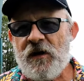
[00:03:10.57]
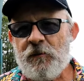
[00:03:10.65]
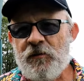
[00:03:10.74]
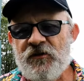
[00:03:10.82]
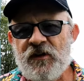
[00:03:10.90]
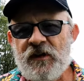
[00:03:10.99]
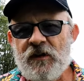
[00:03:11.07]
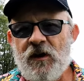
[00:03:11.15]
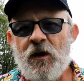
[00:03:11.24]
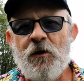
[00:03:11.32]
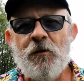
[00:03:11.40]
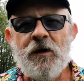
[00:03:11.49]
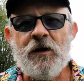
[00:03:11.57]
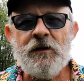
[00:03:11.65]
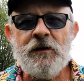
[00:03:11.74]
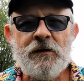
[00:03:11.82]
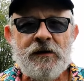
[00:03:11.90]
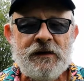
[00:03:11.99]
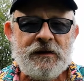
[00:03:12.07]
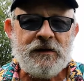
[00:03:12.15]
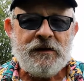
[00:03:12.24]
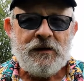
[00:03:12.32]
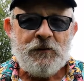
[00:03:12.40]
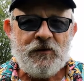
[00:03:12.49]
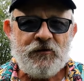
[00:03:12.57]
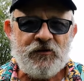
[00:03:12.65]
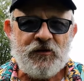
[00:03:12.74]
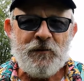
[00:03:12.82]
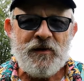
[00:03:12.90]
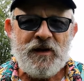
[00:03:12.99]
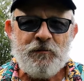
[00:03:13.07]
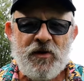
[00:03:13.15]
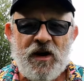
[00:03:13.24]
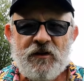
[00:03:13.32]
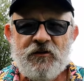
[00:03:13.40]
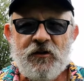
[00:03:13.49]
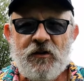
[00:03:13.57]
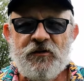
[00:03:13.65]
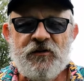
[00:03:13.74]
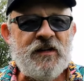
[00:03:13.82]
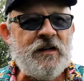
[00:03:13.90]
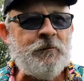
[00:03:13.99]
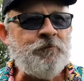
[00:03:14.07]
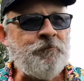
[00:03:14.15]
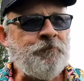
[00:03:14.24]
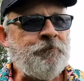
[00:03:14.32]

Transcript: that particular hole with so many bad shots in it.